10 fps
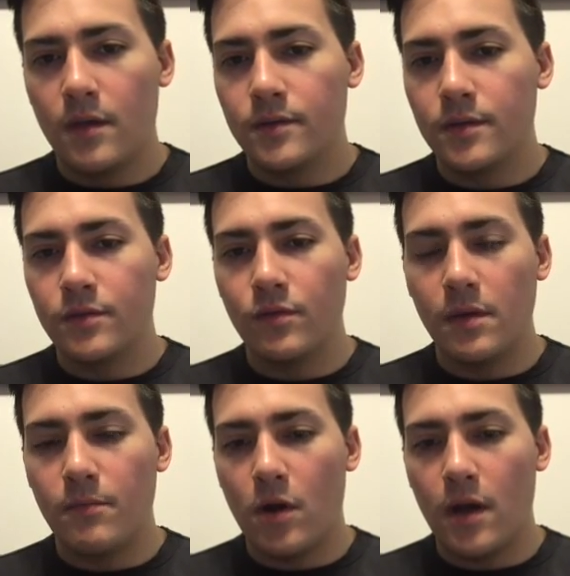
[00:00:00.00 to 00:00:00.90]
So this really
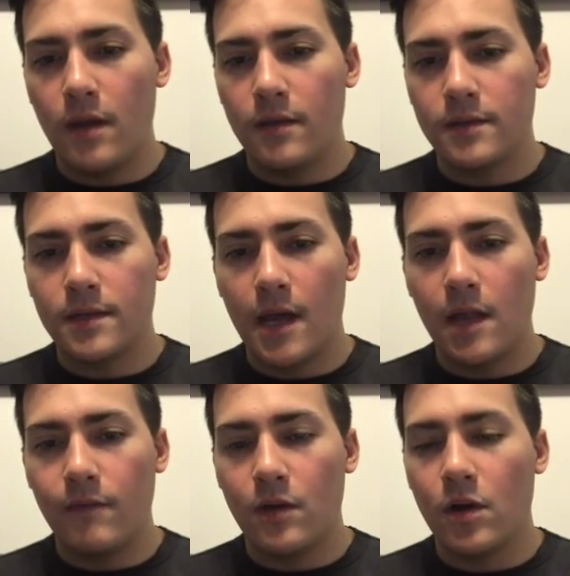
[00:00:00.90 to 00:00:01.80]
brought the
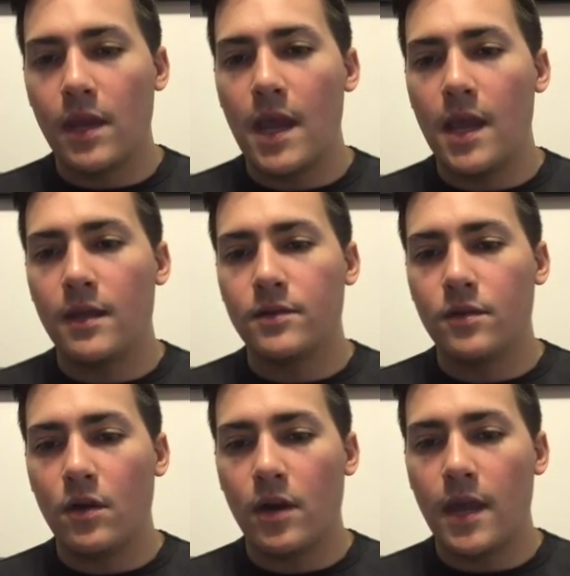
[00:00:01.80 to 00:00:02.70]
style of an arcade. So
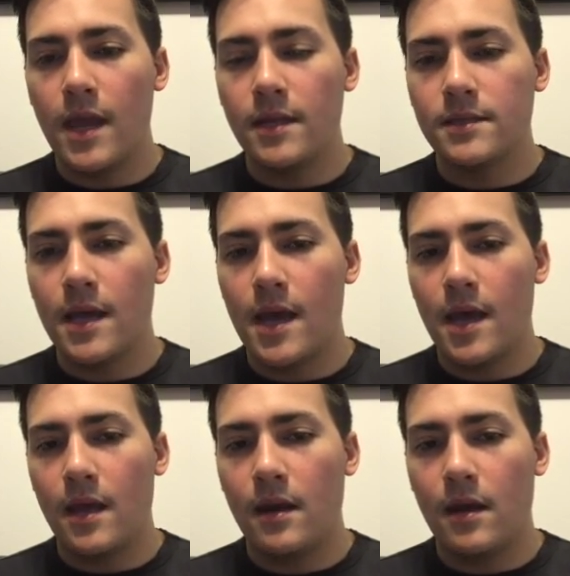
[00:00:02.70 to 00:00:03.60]
the arcades
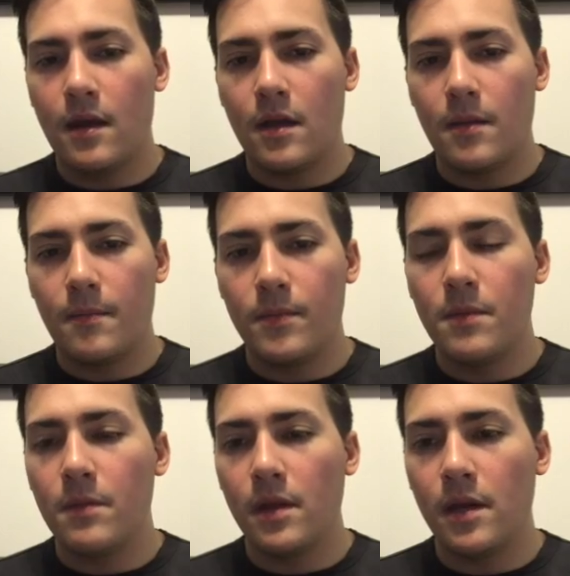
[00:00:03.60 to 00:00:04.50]
had the
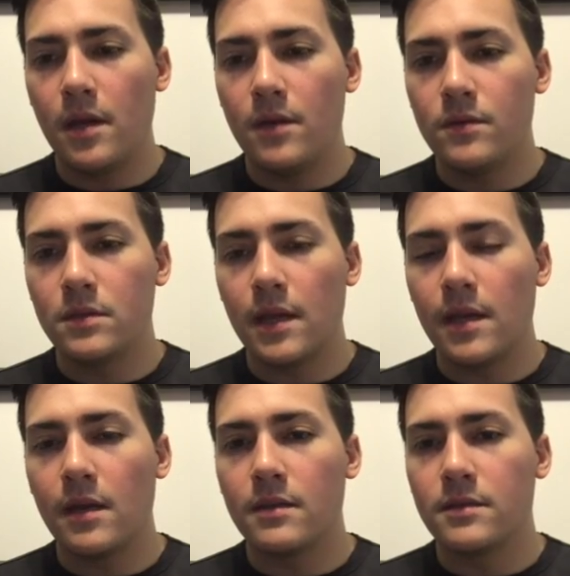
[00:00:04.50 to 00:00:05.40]
ability to use light
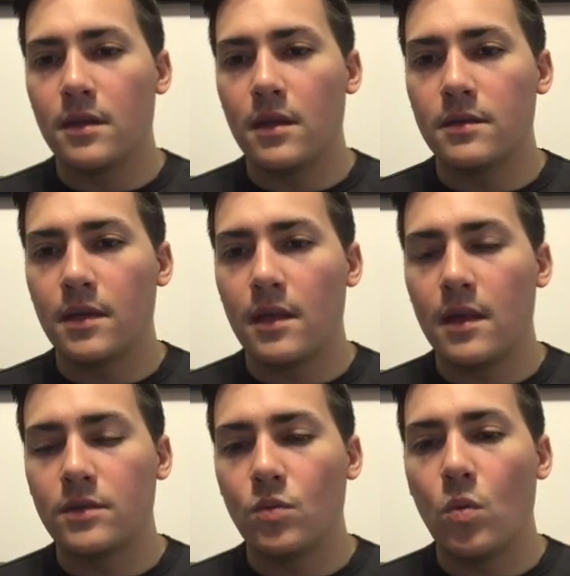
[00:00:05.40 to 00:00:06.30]
guns and things like
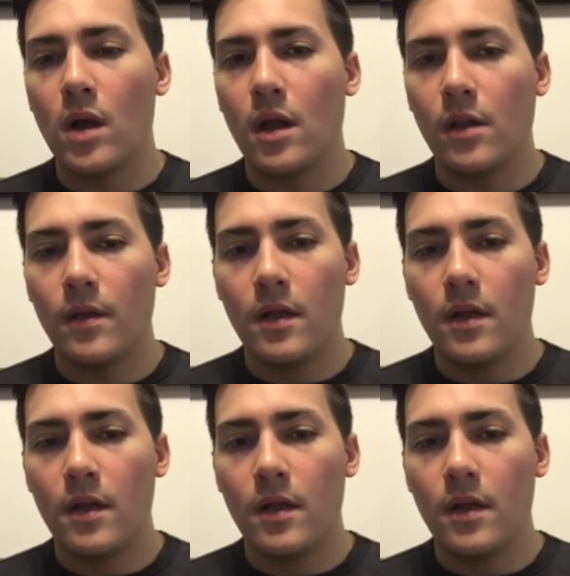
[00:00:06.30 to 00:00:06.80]
that as well.